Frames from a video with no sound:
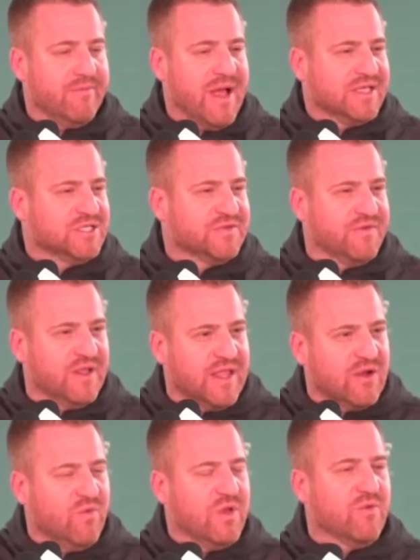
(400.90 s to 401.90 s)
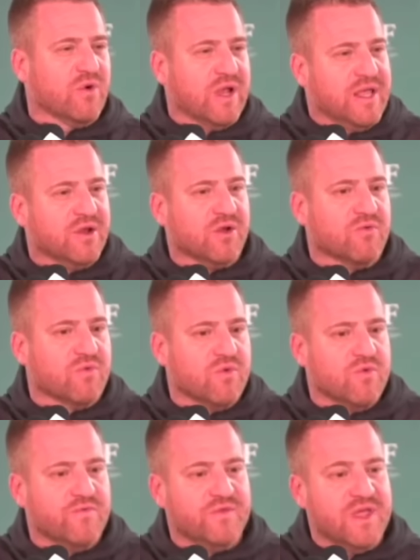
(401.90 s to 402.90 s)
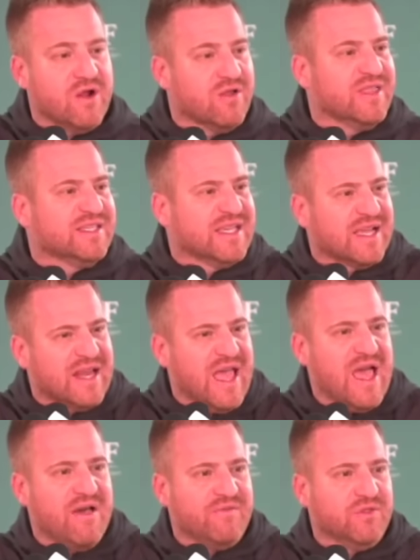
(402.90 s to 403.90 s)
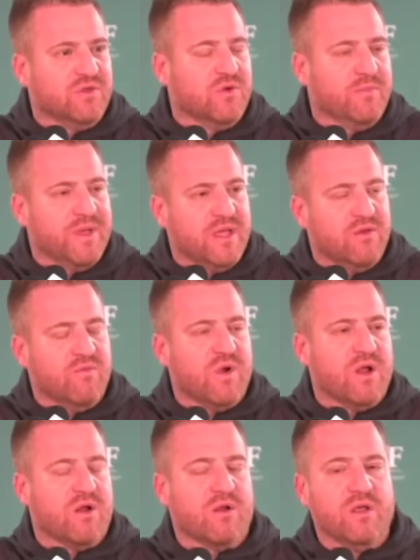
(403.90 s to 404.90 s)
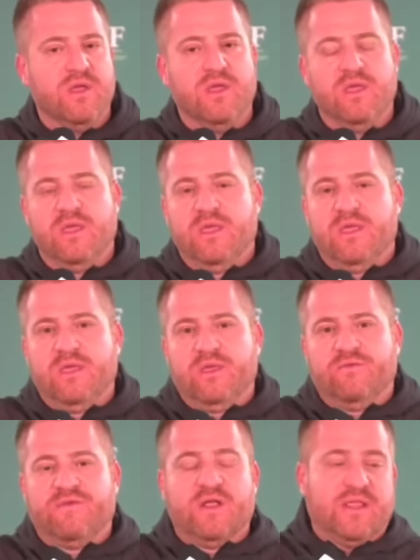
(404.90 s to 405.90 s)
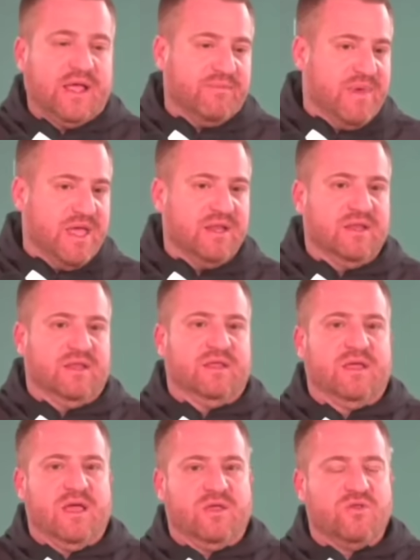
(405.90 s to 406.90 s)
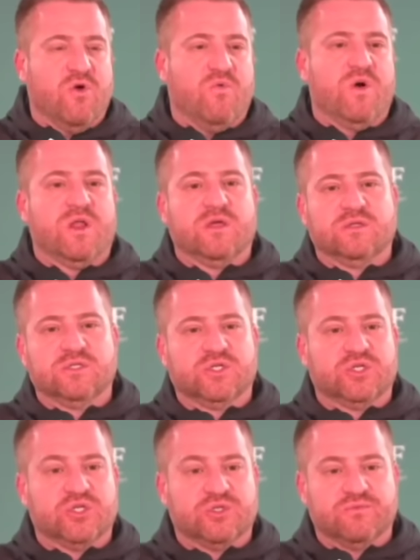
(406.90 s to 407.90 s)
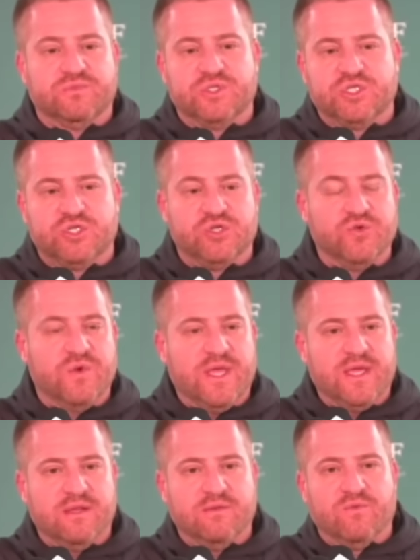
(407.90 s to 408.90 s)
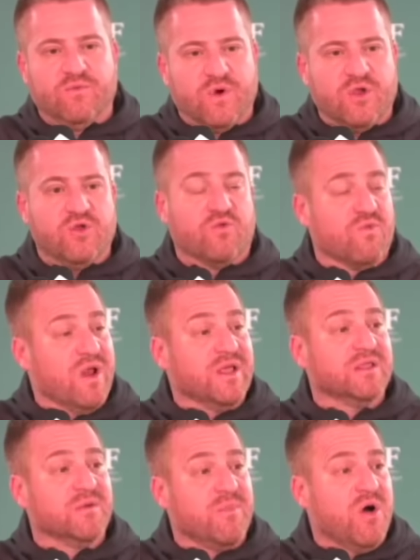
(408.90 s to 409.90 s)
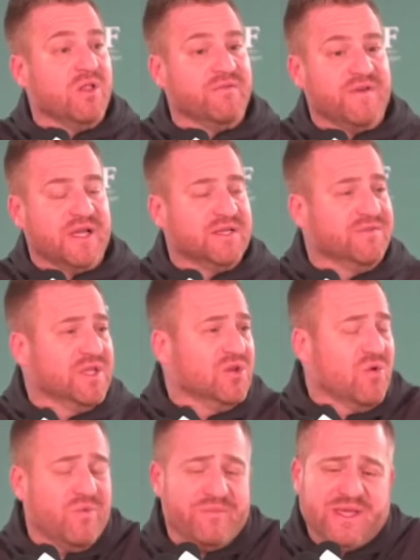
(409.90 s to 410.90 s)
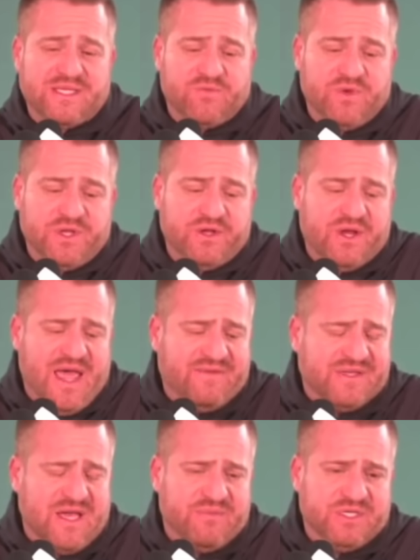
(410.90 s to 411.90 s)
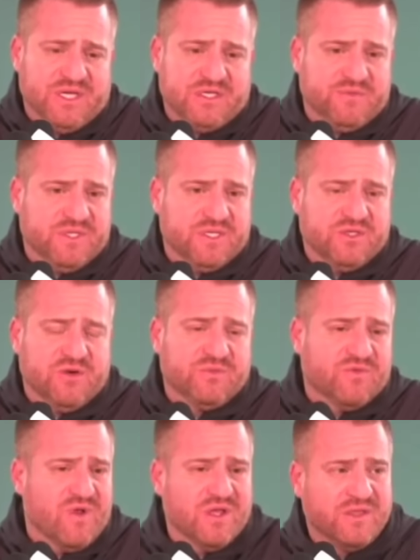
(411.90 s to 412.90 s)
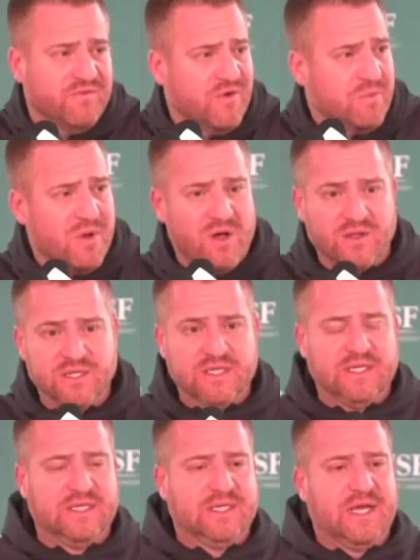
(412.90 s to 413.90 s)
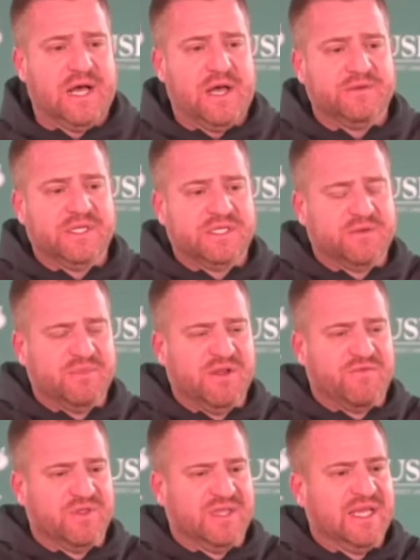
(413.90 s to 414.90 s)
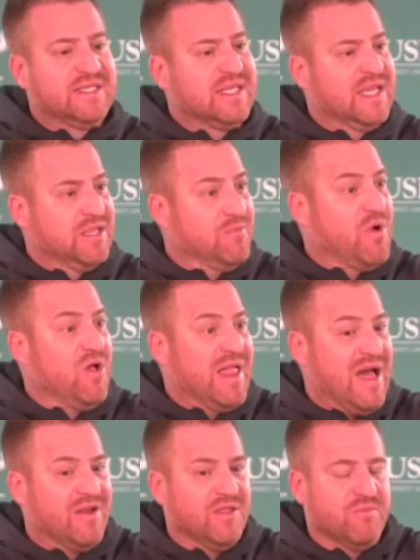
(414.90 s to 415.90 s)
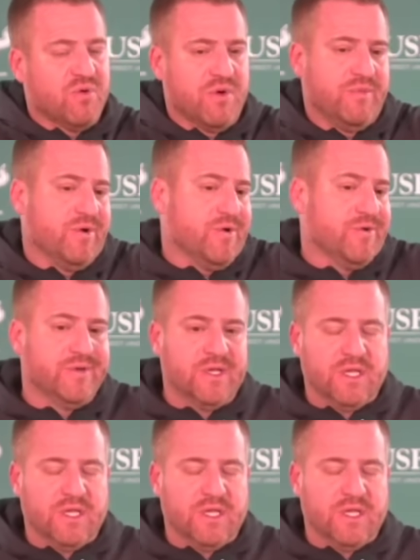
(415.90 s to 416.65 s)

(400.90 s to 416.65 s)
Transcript: I just felt like we were in a groove there in the second half a little bit, where felt like, man, you don't want to just shoot it where you're running the ball effectively. You know, we made some really good halftime adjustments in terms of running the football, did some different things to get the ball out on the perimeter.